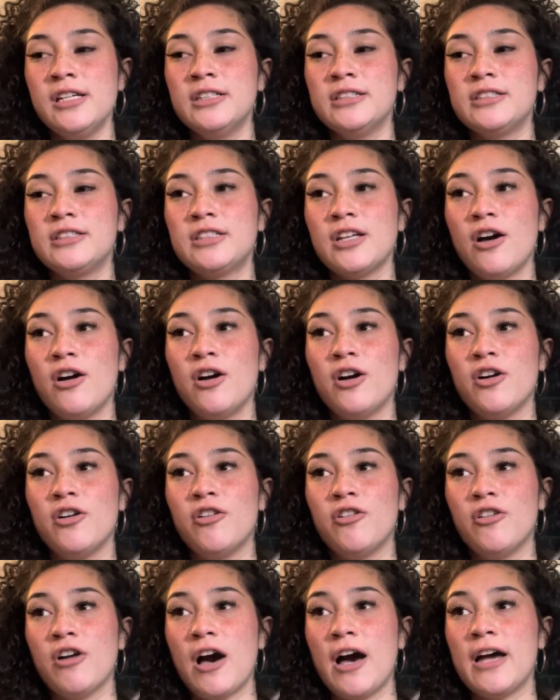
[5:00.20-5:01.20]

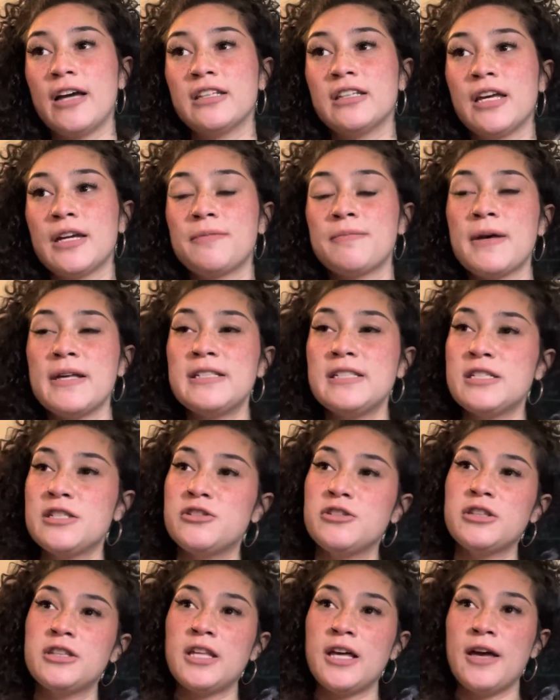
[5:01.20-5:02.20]
So I had like messaged
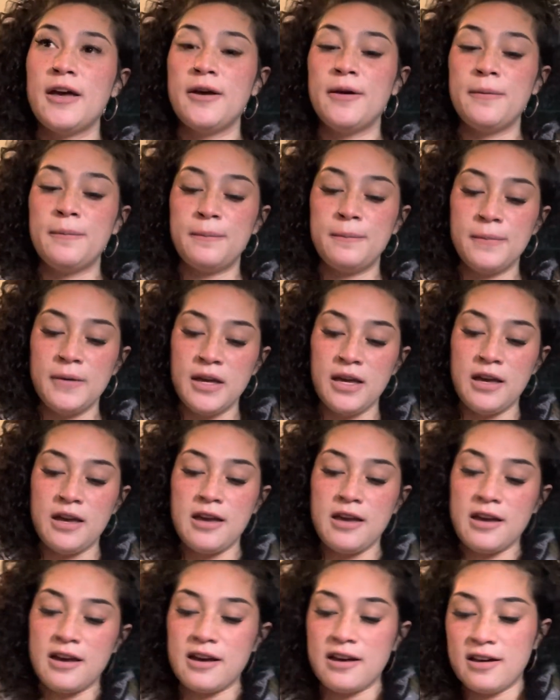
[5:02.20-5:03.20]
with them,
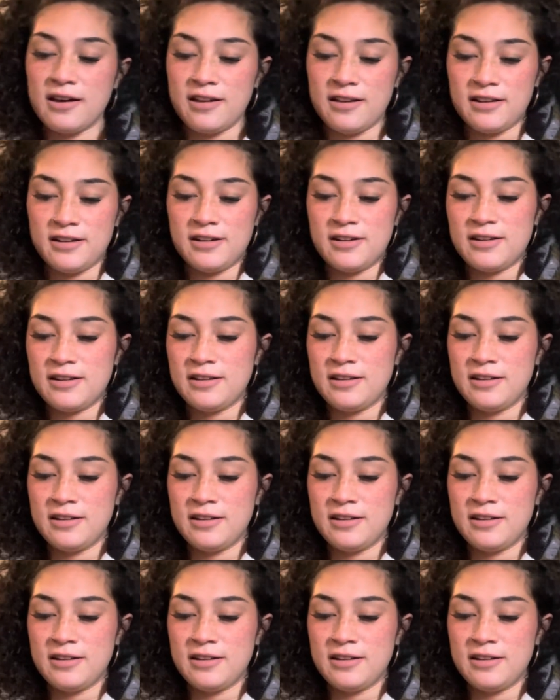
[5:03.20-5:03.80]
and